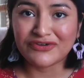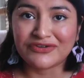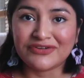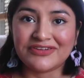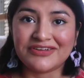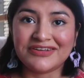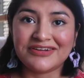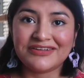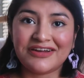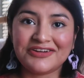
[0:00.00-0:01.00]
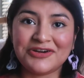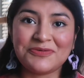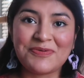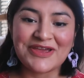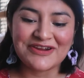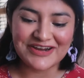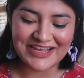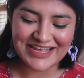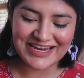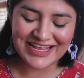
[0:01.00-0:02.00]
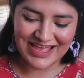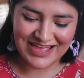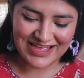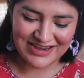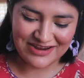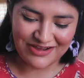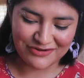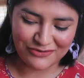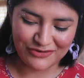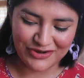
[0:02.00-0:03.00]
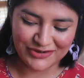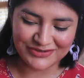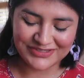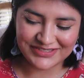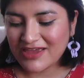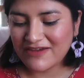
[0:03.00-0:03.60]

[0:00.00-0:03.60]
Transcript: feel good on your period and not gross.